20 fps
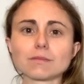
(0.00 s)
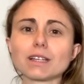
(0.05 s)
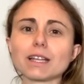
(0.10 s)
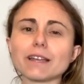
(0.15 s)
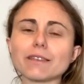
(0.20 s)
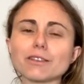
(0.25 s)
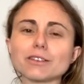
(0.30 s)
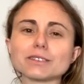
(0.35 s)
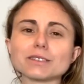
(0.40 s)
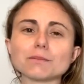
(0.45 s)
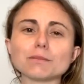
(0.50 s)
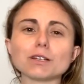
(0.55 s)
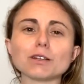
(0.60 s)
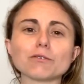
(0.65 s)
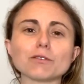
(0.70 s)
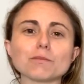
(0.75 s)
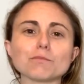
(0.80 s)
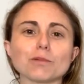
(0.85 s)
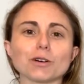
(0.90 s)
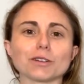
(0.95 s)
And there's a bit of
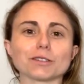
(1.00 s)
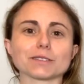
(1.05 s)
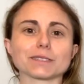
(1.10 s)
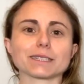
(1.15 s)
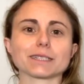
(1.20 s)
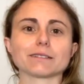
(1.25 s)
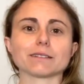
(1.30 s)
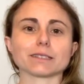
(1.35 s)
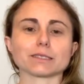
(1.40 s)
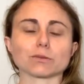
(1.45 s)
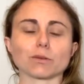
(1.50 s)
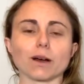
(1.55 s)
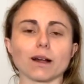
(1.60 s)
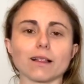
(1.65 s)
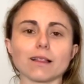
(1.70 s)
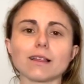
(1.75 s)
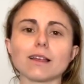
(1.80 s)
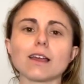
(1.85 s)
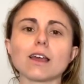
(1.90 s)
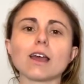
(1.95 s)
a bonus here as
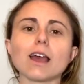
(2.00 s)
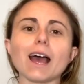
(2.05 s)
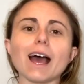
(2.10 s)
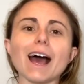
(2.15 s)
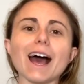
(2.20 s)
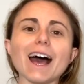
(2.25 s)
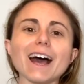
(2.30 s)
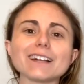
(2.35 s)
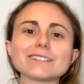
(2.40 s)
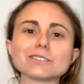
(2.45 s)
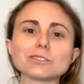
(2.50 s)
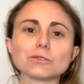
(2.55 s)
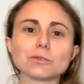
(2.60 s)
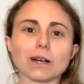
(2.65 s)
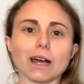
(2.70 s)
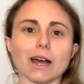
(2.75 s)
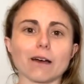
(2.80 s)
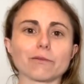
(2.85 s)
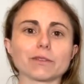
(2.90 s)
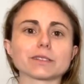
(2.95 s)
well. As you
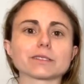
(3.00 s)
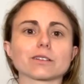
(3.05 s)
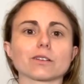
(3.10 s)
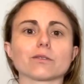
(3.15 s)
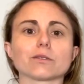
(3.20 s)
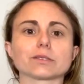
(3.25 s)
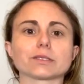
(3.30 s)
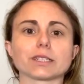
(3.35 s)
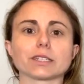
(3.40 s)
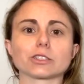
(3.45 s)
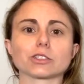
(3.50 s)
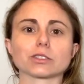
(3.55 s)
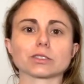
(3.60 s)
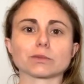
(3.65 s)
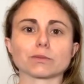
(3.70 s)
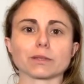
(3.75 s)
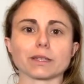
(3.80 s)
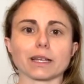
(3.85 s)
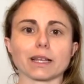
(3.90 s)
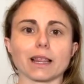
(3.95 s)
have these
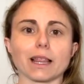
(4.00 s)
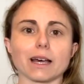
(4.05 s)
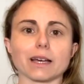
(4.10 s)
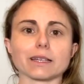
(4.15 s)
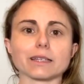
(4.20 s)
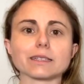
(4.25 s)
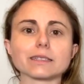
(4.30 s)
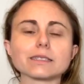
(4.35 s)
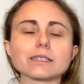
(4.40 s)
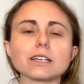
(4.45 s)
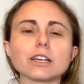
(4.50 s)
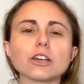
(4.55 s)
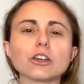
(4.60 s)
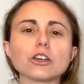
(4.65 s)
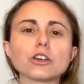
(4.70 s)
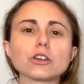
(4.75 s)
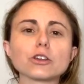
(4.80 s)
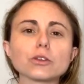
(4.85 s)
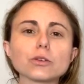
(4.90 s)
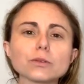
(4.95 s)
conversations with the client,
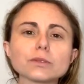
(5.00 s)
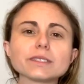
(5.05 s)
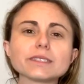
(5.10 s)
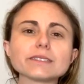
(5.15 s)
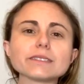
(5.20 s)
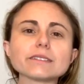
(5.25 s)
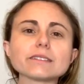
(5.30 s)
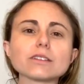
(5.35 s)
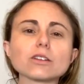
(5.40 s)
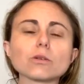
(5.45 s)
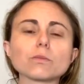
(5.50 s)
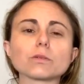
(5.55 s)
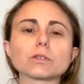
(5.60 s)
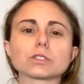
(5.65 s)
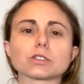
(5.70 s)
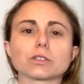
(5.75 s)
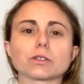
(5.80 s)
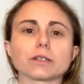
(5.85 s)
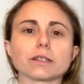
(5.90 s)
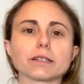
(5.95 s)
use this as an
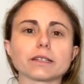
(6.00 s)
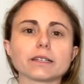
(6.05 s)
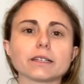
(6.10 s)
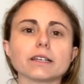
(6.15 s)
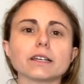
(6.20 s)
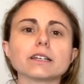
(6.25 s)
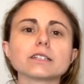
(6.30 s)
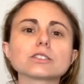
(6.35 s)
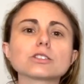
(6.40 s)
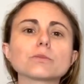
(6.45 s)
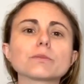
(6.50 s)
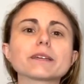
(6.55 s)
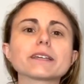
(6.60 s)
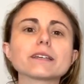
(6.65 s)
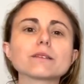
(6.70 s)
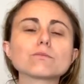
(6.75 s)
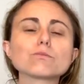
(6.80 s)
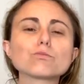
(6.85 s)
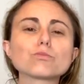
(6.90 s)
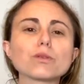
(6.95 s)
opportunity to
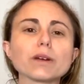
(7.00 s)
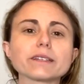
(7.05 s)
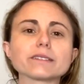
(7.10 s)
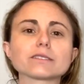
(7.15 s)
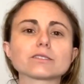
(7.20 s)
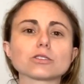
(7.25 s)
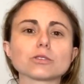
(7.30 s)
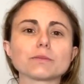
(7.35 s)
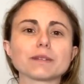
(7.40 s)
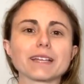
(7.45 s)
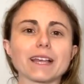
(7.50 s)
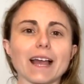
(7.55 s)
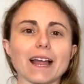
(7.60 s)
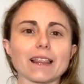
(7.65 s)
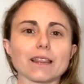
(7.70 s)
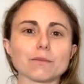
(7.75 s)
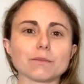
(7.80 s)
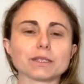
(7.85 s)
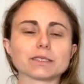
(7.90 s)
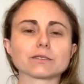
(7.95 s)
begin brainstorming
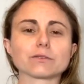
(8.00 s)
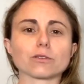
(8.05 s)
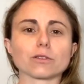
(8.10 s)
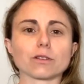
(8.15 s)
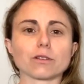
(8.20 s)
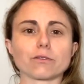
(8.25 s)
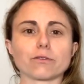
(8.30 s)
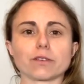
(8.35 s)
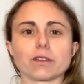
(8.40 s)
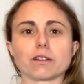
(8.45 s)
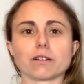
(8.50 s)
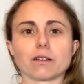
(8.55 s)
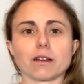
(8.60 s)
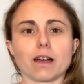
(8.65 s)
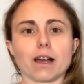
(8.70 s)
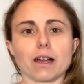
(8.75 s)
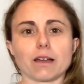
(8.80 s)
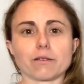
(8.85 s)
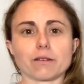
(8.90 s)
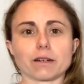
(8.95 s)
elements for the fear
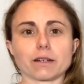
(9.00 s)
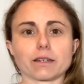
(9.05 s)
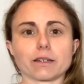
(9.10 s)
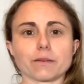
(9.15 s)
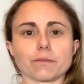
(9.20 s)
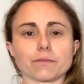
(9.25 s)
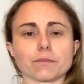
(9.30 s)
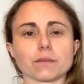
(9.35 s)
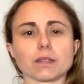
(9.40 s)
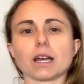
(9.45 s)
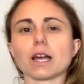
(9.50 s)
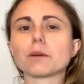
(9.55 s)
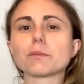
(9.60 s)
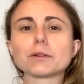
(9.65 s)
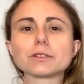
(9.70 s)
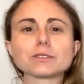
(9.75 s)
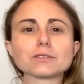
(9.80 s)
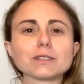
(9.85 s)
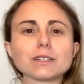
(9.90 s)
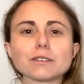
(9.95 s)
hierarchy. I
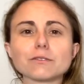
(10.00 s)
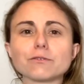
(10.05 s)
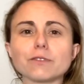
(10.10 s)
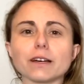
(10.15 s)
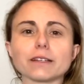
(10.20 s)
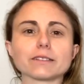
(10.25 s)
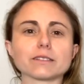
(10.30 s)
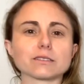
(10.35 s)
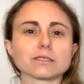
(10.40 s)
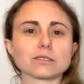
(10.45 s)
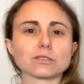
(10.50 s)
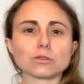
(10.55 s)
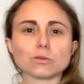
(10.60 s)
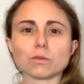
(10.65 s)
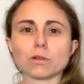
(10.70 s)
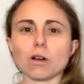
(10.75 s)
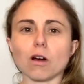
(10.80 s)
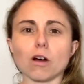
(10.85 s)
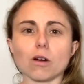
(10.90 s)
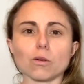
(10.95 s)
personally find it
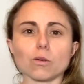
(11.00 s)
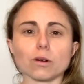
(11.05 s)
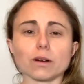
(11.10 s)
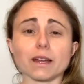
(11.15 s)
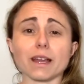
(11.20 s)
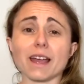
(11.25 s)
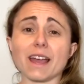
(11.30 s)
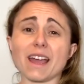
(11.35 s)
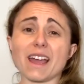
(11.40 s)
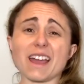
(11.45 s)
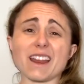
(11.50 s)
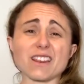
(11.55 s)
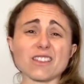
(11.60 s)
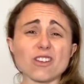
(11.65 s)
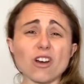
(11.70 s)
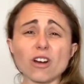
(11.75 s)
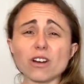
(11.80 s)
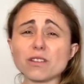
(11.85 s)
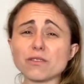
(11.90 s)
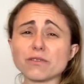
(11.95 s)
super awkward and
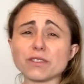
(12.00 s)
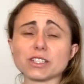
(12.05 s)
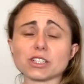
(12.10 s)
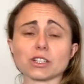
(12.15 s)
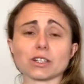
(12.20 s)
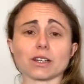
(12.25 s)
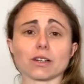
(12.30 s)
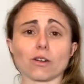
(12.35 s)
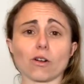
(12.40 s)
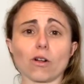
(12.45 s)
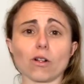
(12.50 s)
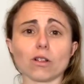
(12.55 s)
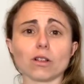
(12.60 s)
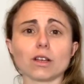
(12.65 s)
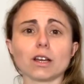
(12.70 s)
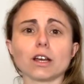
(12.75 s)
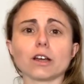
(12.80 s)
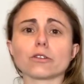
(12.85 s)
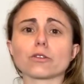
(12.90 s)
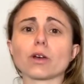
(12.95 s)
not efficient at all
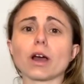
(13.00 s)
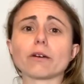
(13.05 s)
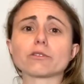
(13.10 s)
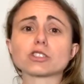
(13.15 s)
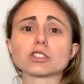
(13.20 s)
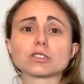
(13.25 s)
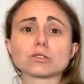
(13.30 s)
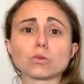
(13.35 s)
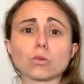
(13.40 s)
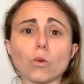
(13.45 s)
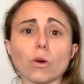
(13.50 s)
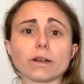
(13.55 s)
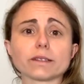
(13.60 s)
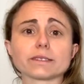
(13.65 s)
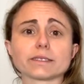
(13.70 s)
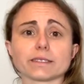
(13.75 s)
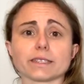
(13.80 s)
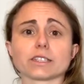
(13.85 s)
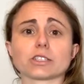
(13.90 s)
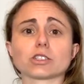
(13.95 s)
to have just one
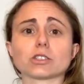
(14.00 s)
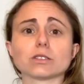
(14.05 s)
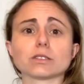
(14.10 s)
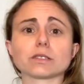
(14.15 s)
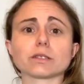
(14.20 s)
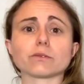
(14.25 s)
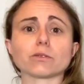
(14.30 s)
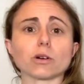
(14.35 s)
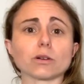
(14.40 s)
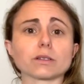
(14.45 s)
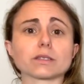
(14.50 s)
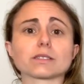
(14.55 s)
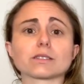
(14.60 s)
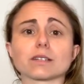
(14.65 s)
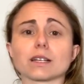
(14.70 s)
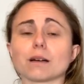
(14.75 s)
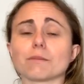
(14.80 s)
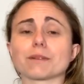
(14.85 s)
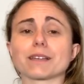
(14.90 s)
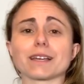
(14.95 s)
session devoted to
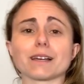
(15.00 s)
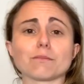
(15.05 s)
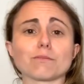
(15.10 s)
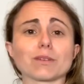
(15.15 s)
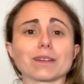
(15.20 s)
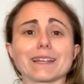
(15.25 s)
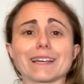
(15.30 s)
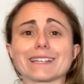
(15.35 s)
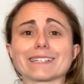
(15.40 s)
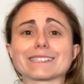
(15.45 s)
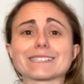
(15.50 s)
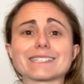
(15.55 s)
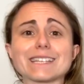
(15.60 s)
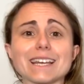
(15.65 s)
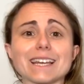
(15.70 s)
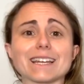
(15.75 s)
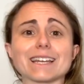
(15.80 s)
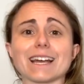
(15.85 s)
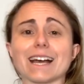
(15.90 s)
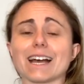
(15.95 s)
coming up with like
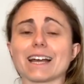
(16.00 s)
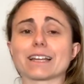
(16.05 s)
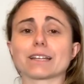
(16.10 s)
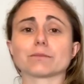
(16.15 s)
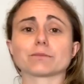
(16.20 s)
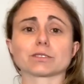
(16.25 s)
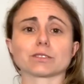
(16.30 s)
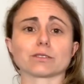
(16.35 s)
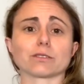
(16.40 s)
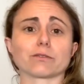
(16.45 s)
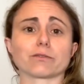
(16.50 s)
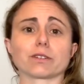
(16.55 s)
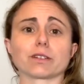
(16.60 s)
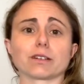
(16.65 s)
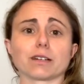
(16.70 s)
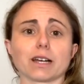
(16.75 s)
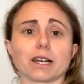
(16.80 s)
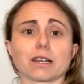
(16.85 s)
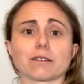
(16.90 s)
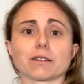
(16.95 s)
10 items on the fear
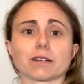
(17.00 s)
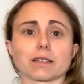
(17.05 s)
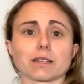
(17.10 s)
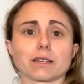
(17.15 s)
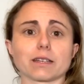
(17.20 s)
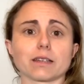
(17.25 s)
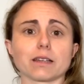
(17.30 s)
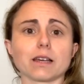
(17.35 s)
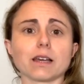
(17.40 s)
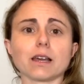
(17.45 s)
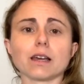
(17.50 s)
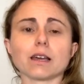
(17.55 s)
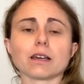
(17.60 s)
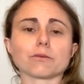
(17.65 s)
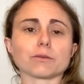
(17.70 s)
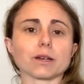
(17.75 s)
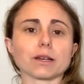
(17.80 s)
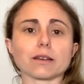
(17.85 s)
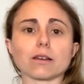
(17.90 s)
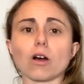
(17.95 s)
hierarchy,
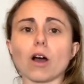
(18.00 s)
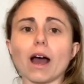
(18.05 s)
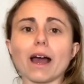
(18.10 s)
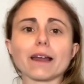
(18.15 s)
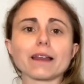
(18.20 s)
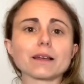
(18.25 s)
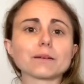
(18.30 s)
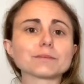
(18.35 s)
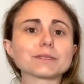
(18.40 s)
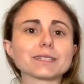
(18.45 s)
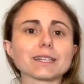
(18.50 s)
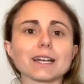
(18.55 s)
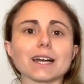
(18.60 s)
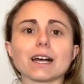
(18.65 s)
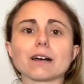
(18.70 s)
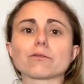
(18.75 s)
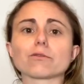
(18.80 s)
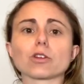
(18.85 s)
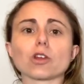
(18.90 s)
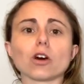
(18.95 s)
right? Items that
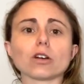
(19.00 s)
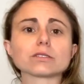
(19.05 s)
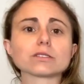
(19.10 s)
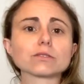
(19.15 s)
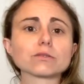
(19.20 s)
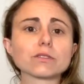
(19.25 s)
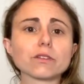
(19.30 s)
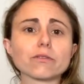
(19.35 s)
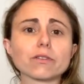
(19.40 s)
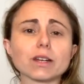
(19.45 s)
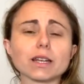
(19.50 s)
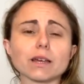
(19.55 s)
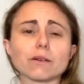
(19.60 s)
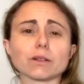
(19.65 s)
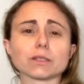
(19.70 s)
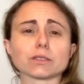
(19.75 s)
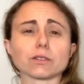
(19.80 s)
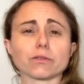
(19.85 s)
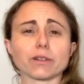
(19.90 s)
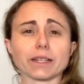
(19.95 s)
have lots of different
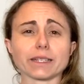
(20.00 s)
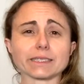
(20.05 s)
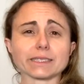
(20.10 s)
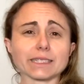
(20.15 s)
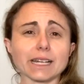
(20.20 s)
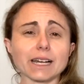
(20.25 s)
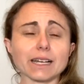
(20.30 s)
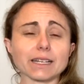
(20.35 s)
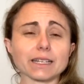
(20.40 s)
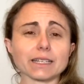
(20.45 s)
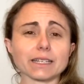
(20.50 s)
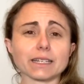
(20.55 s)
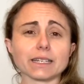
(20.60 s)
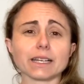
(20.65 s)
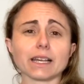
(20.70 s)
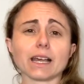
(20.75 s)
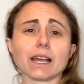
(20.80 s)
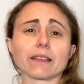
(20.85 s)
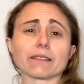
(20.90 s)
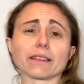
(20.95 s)
levels of anxiety,
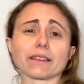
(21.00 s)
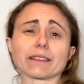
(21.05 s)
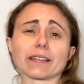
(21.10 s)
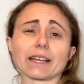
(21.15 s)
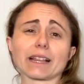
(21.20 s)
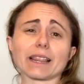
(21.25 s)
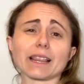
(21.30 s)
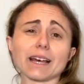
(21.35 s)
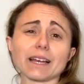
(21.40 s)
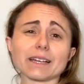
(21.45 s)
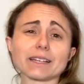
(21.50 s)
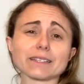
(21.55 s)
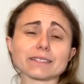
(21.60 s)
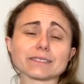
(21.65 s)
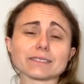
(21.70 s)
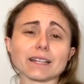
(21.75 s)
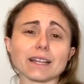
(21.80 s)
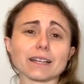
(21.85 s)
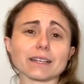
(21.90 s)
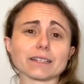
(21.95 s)
that the client
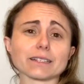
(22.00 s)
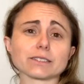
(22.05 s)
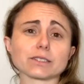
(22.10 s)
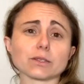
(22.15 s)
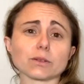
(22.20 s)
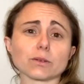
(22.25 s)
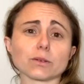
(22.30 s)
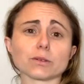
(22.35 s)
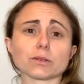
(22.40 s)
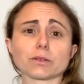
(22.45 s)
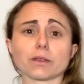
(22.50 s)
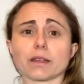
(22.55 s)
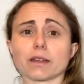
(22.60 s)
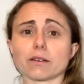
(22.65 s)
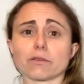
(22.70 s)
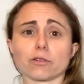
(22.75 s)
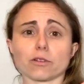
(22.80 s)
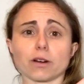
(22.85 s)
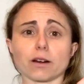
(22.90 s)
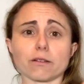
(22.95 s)
is likely to do,
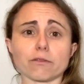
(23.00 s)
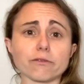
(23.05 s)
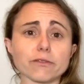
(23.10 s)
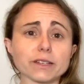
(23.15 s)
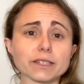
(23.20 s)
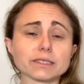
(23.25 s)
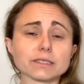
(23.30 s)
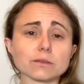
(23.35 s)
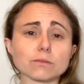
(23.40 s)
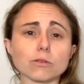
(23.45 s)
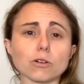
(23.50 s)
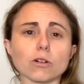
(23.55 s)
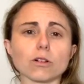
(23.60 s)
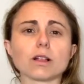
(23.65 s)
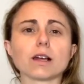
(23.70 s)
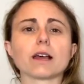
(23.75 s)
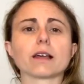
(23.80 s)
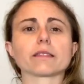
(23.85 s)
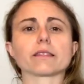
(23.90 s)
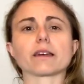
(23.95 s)
therefore are feasible,
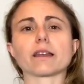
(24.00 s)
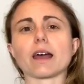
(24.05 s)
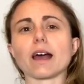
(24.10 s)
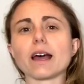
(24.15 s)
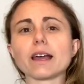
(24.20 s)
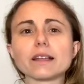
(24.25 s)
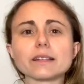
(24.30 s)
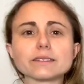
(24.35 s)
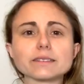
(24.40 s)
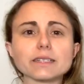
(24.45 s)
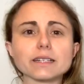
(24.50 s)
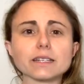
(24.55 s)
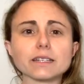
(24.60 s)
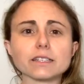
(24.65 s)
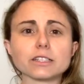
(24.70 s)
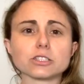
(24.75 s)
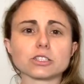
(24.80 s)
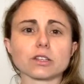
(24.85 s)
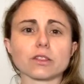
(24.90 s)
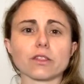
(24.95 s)
that I as a
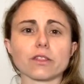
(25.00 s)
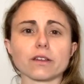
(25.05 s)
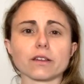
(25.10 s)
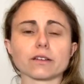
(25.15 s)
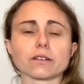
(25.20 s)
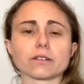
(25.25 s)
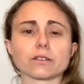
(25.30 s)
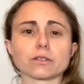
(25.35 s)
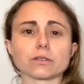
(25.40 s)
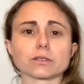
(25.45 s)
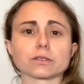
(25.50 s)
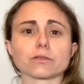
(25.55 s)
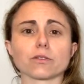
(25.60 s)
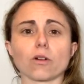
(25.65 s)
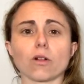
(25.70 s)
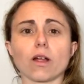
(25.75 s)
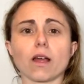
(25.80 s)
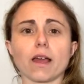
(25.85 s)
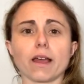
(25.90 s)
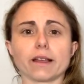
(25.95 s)
clinician think are
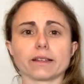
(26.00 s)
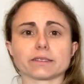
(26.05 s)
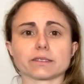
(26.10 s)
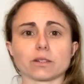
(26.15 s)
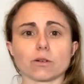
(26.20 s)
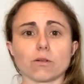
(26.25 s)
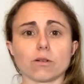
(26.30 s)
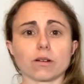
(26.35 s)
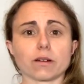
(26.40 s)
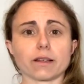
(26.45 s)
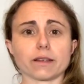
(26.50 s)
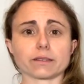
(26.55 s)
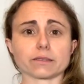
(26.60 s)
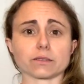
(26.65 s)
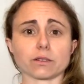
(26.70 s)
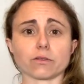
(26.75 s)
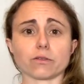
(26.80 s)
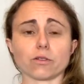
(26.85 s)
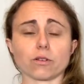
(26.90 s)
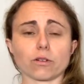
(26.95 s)
useful, and so on and
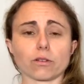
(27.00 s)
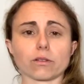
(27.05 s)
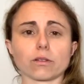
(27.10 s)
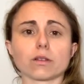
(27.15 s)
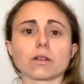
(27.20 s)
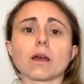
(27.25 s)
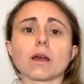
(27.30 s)
so forth.